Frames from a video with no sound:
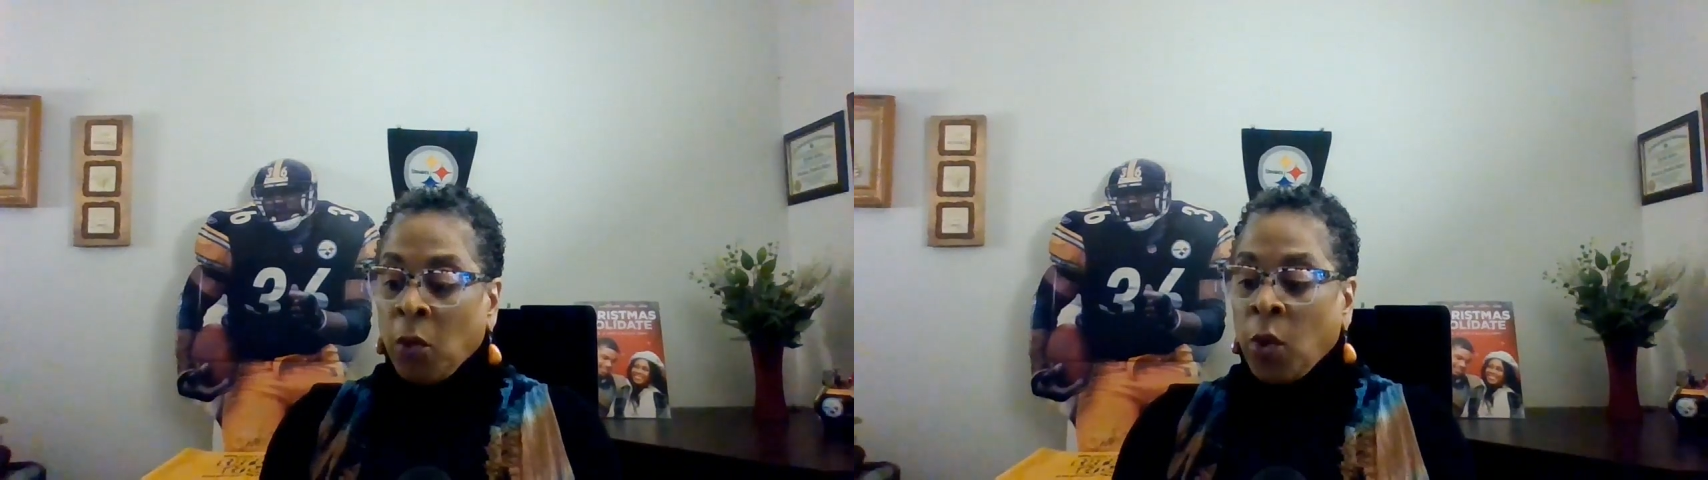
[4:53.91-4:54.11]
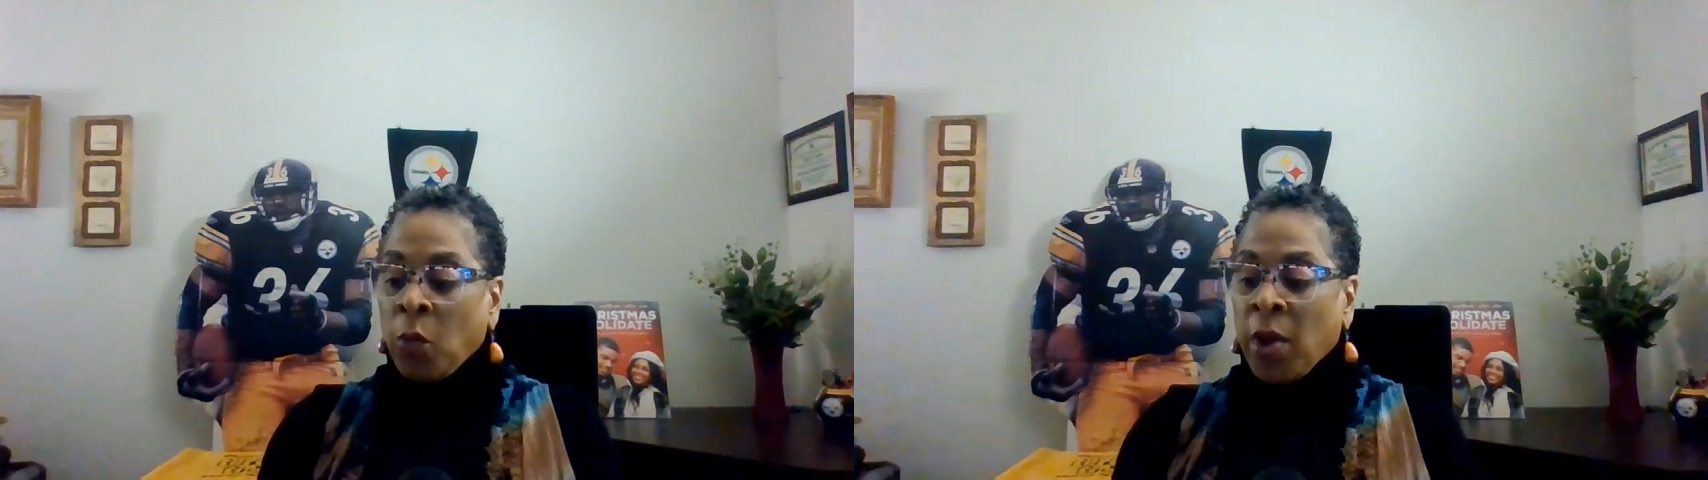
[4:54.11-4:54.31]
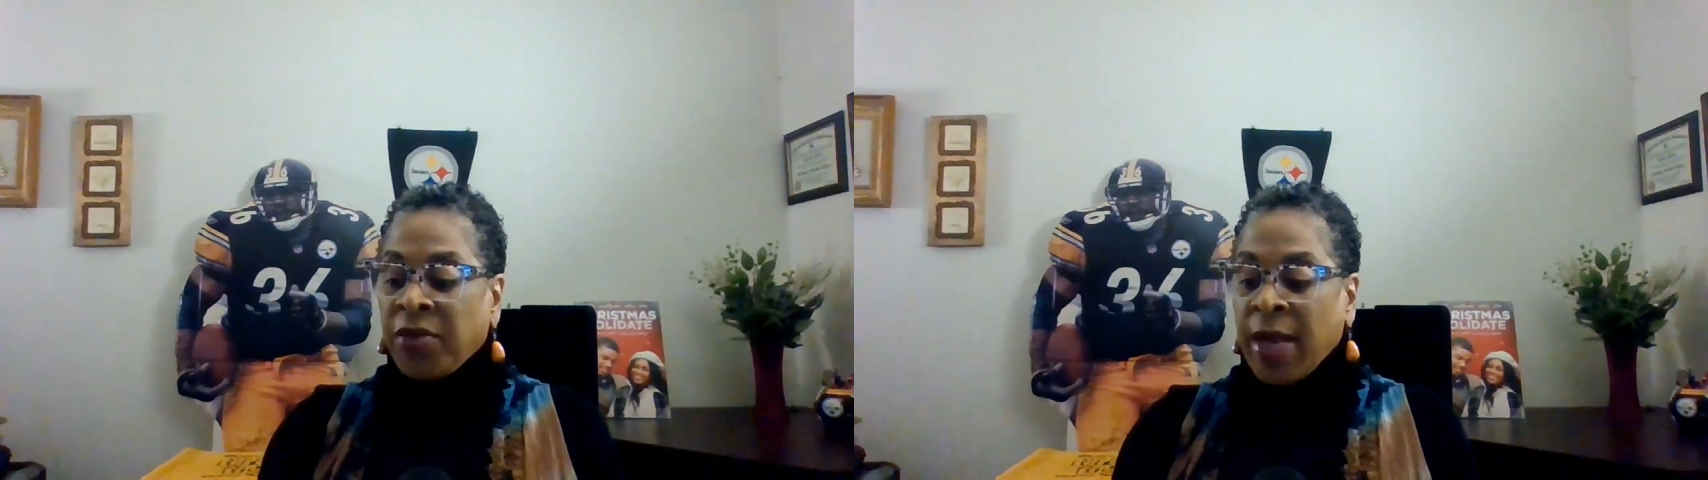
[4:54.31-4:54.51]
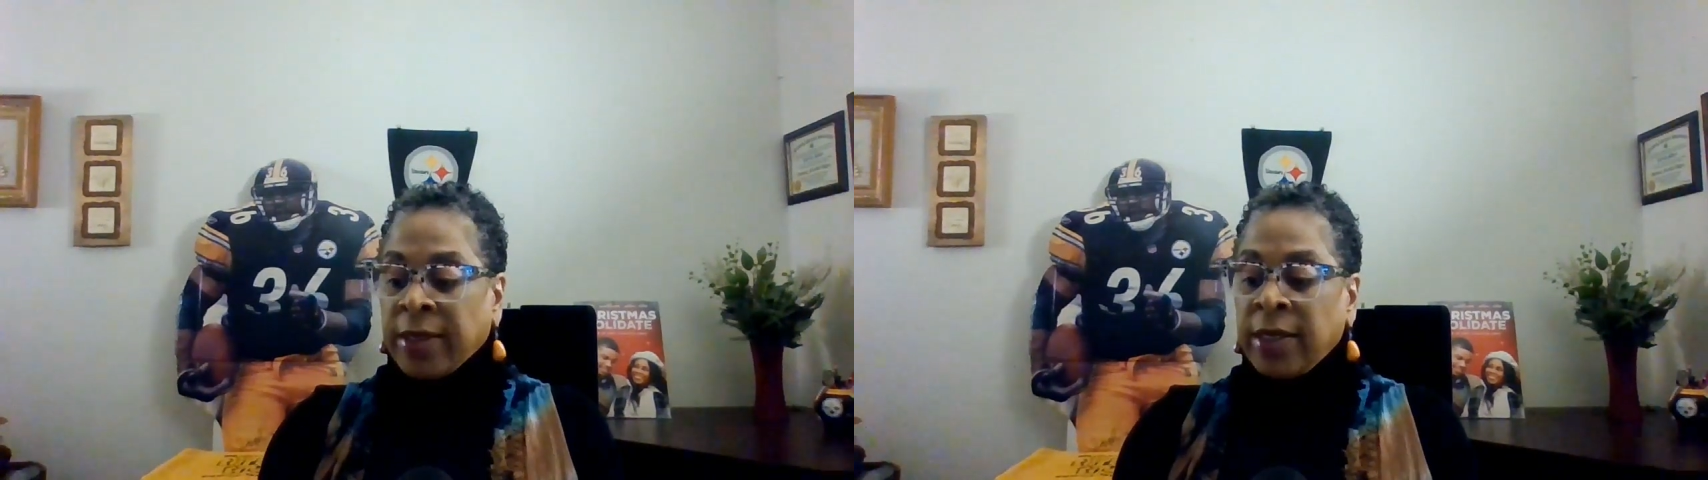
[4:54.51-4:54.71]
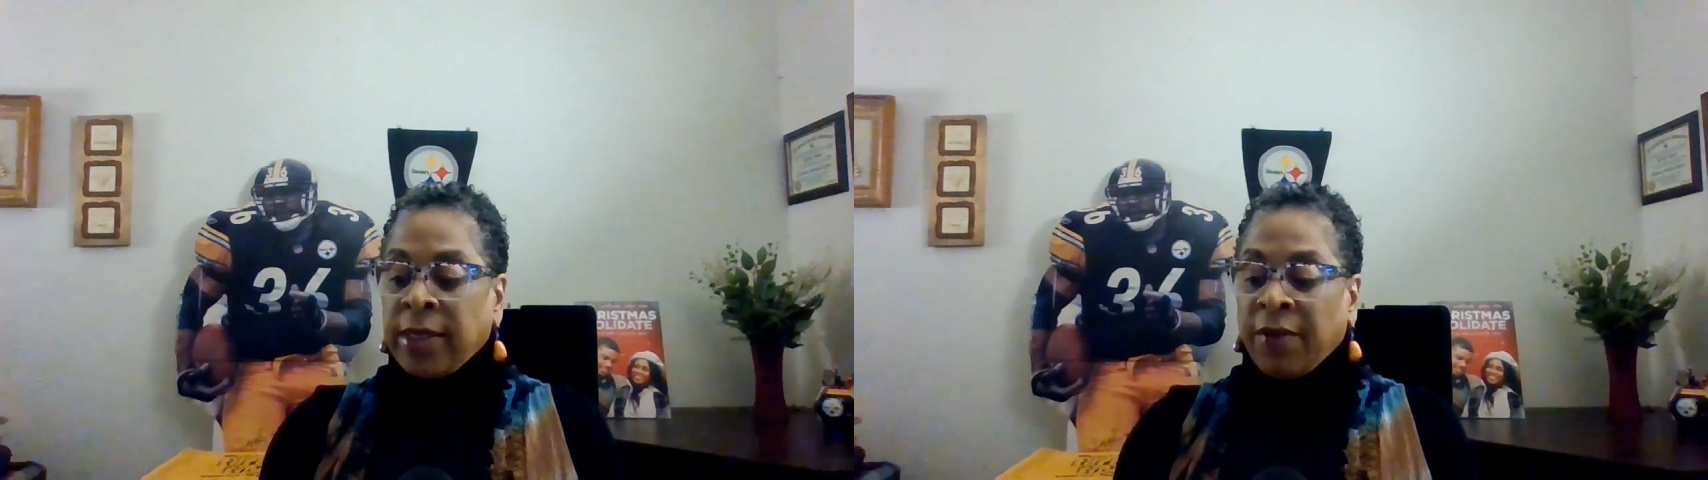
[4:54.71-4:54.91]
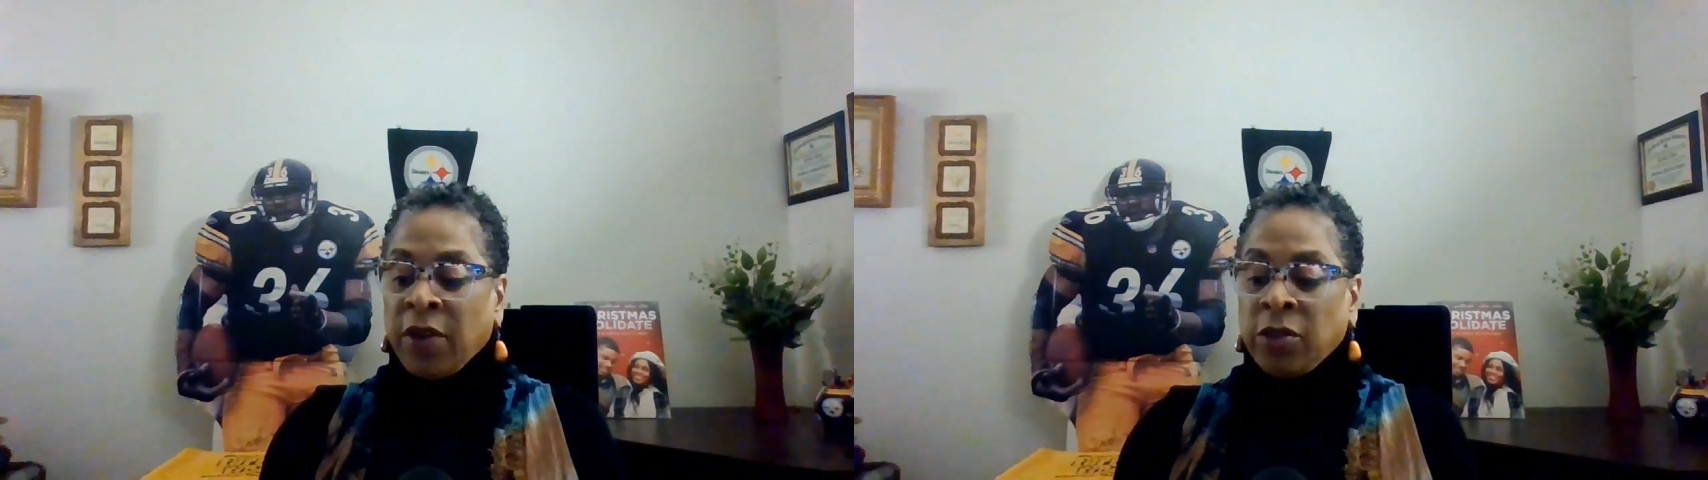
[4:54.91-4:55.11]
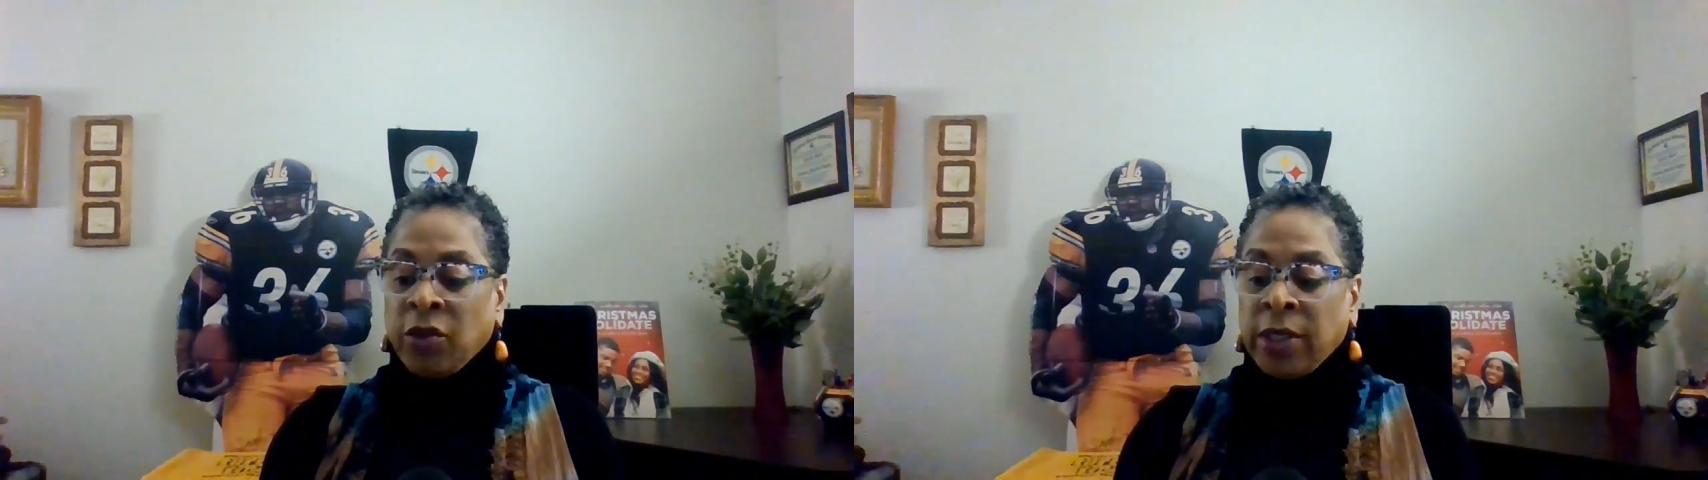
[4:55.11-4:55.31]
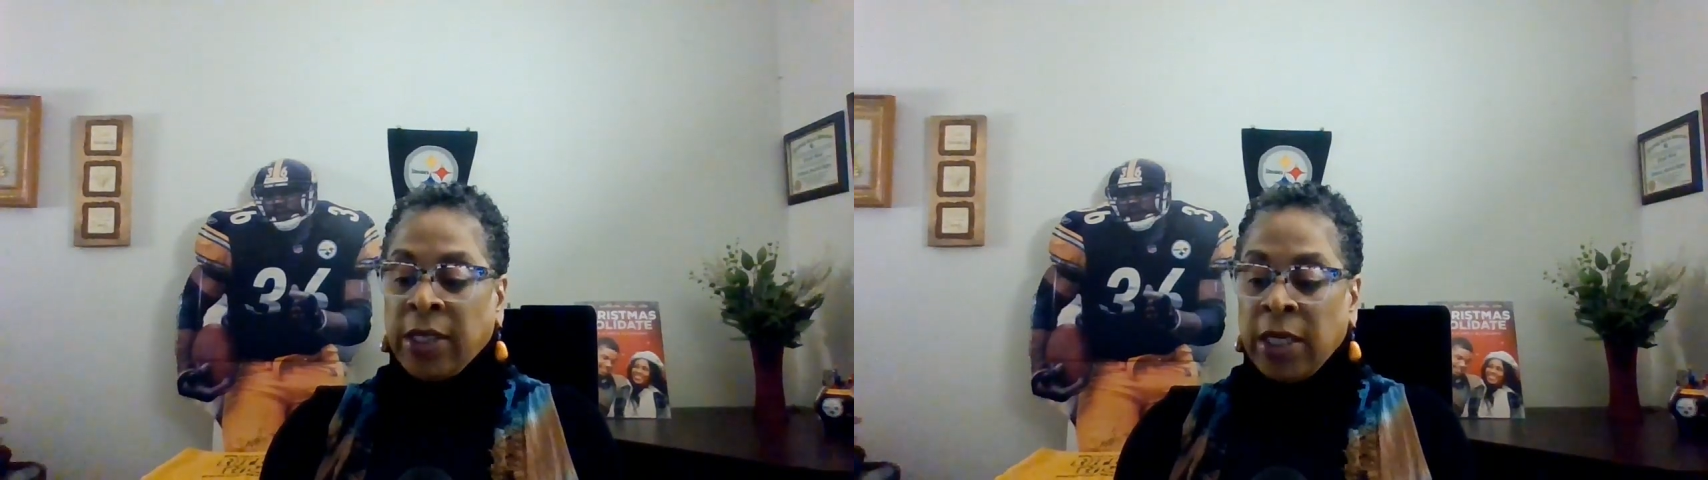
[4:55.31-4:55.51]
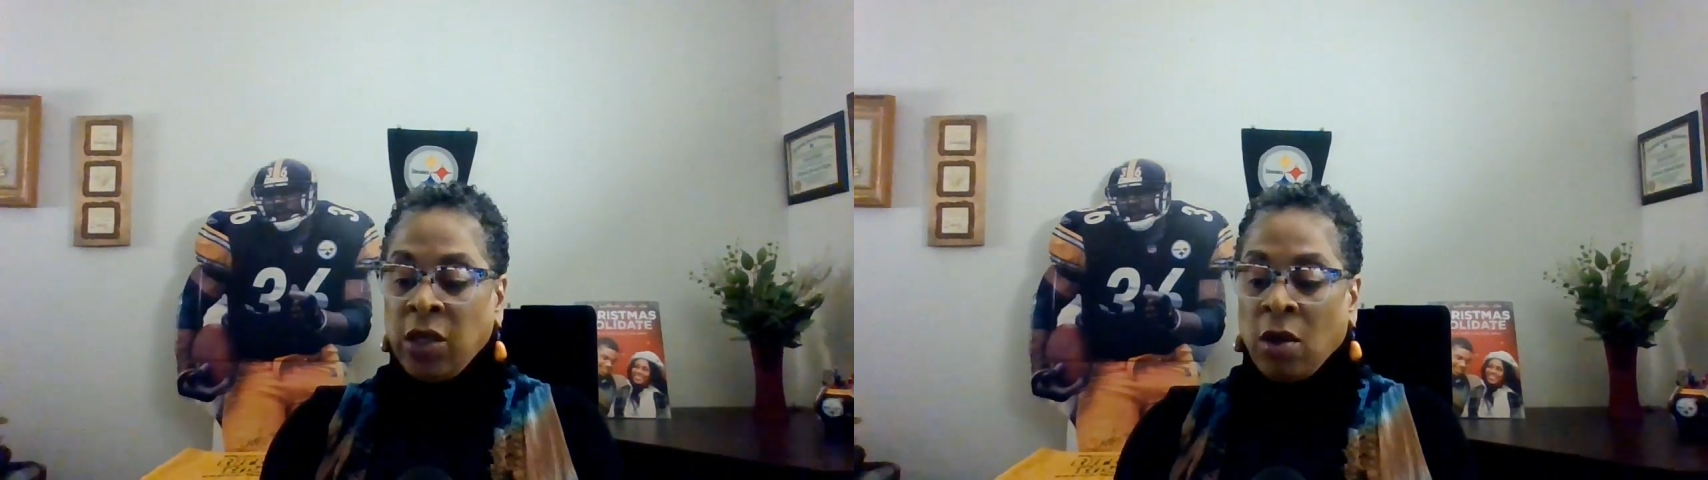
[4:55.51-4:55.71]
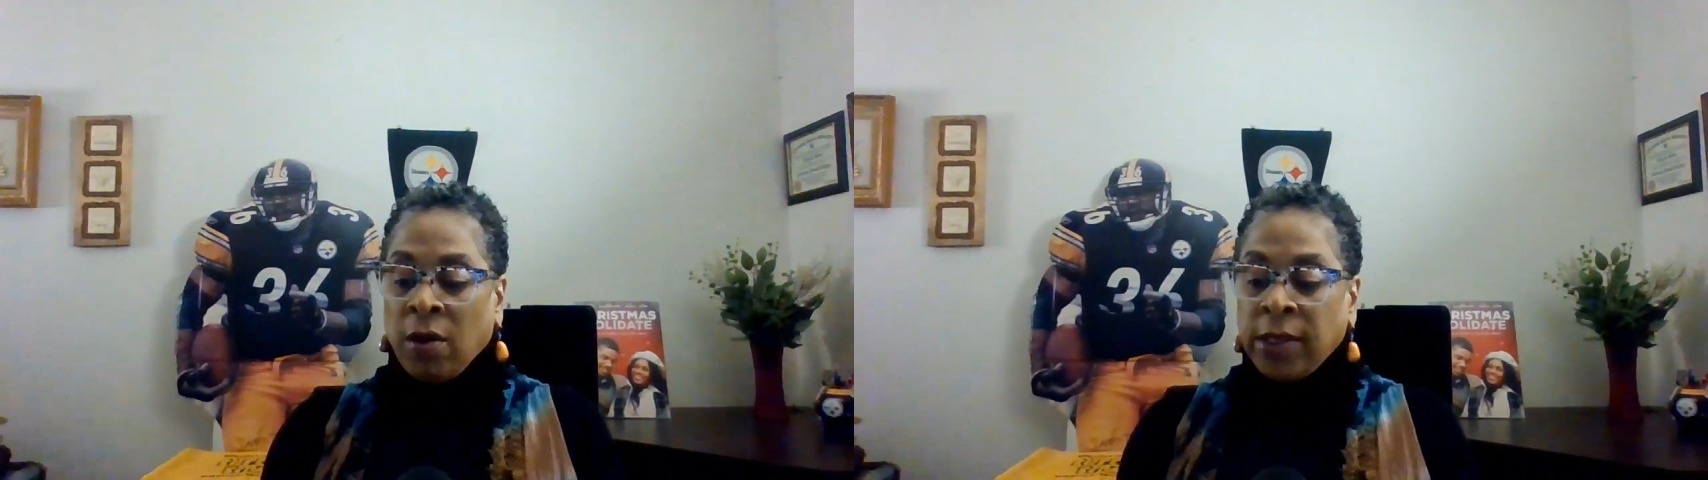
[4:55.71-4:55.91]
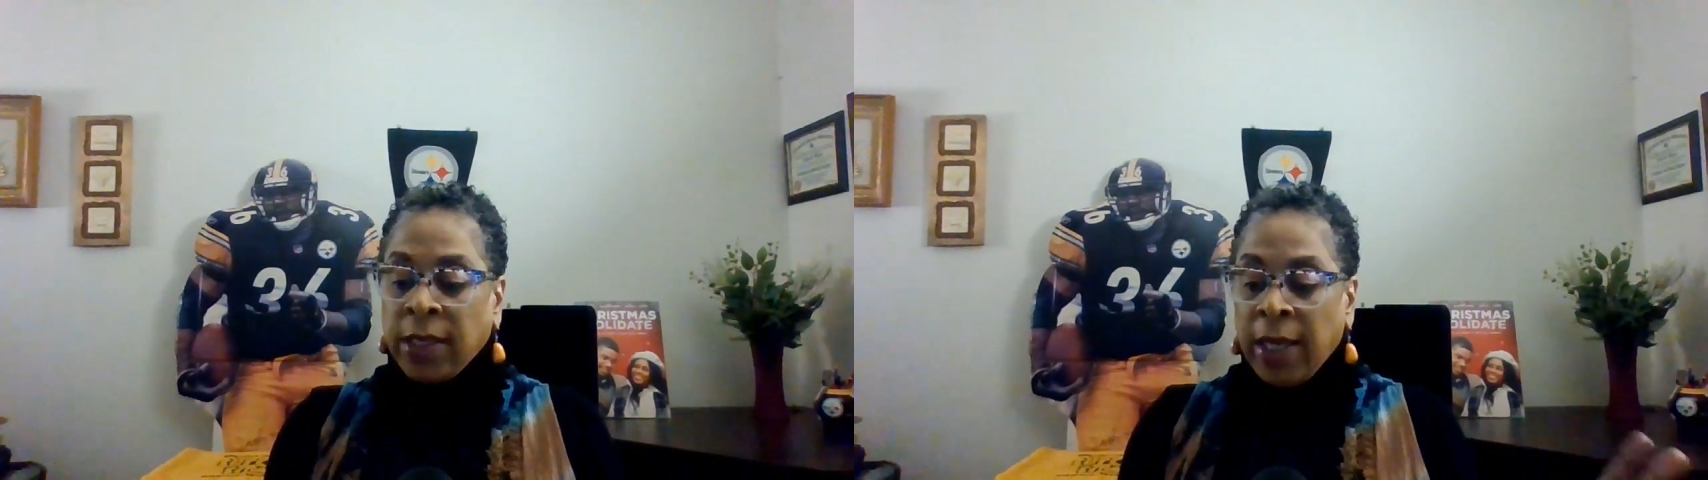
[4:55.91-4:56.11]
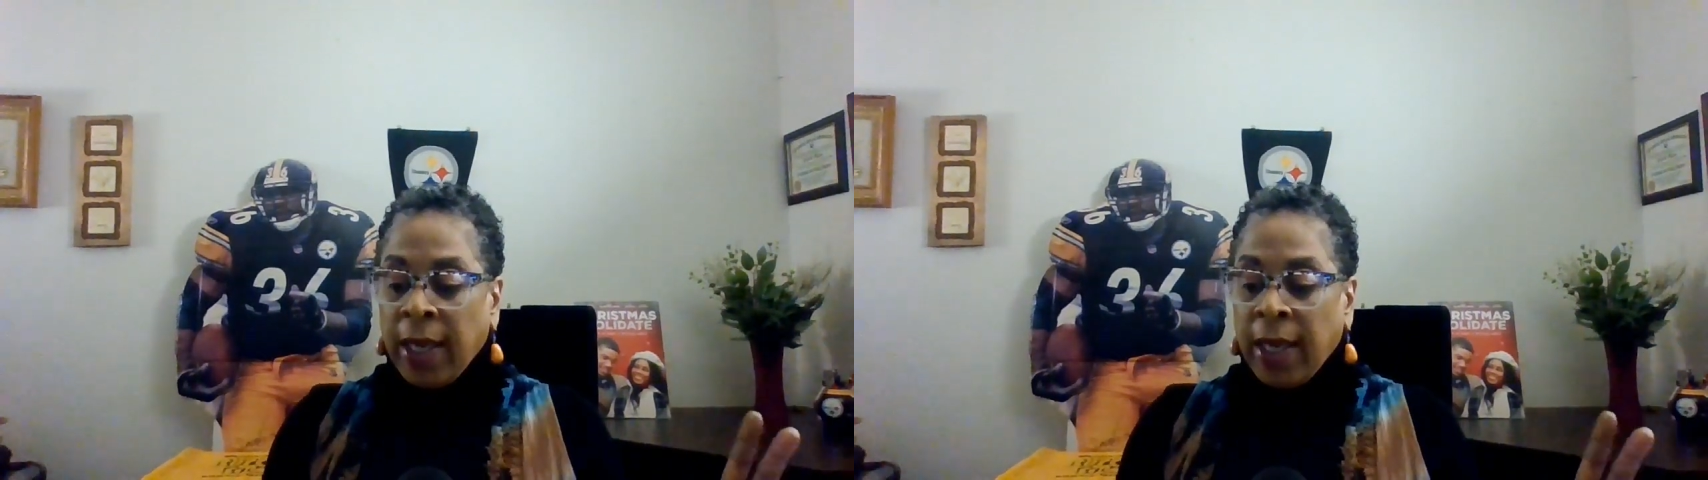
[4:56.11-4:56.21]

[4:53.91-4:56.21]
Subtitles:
with 1,710 yards.